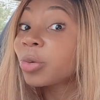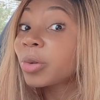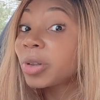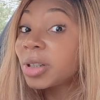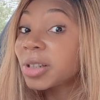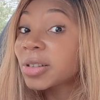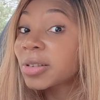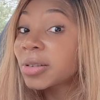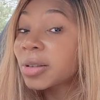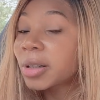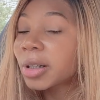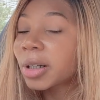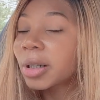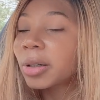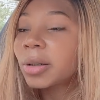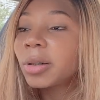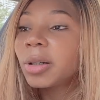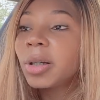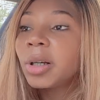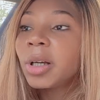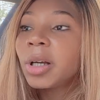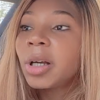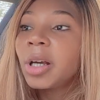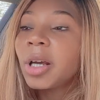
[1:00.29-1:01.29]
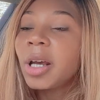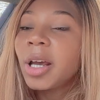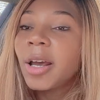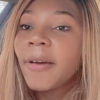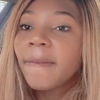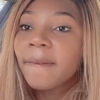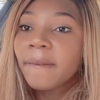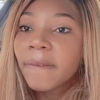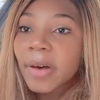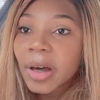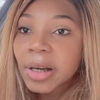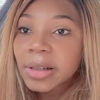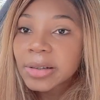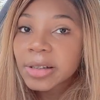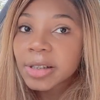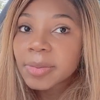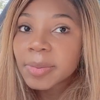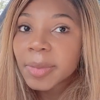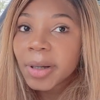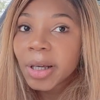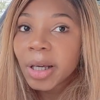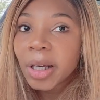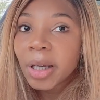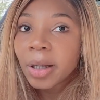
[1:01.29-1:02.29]
really stood out.
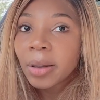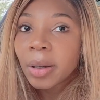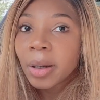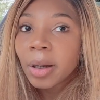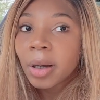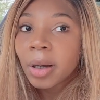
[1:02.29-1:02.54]
Investment,